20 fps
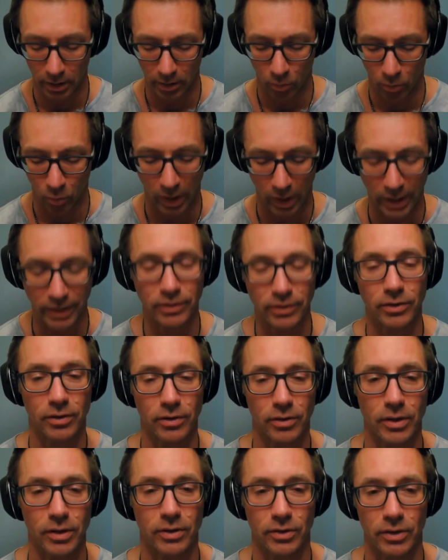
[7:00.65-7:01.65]
to waste
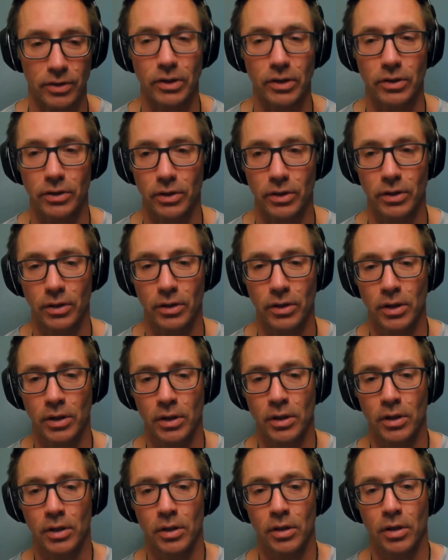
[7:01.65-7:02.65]
this season
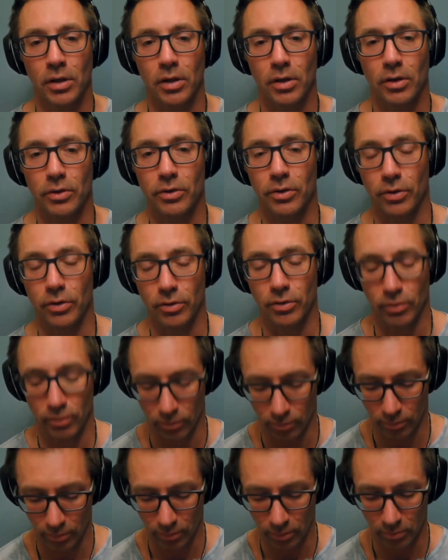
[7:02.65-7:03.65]

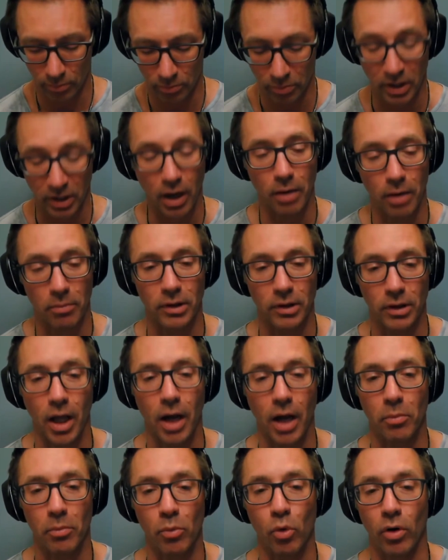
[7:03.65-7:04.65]
to become a
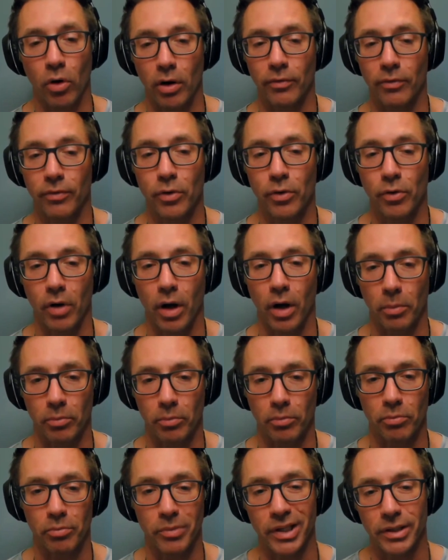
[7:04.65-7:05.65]
lot more of who
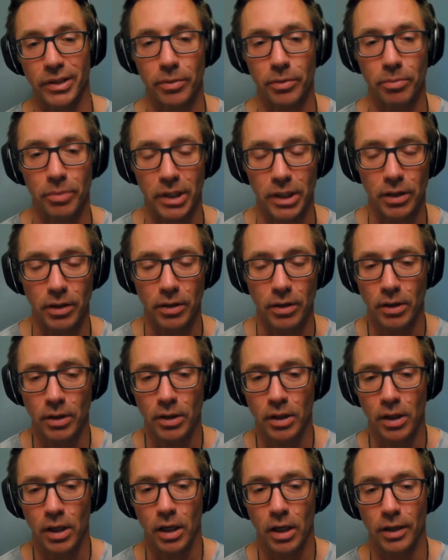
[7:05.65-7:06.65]
I'm meant to be.
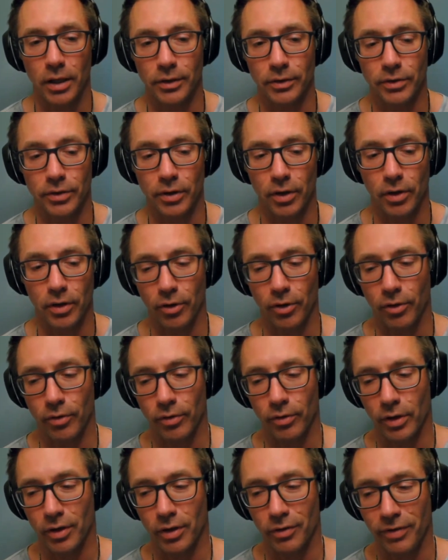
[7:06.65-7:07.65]
And so,
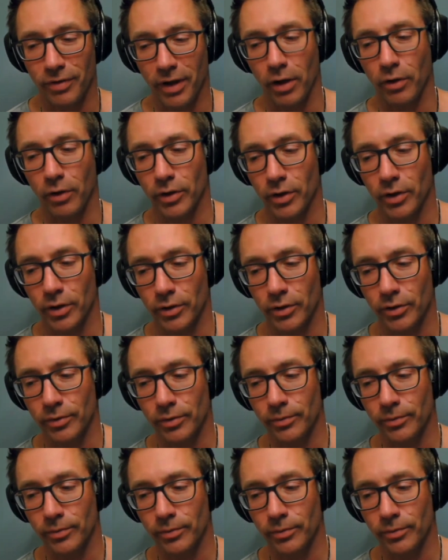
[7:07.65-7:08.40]
failures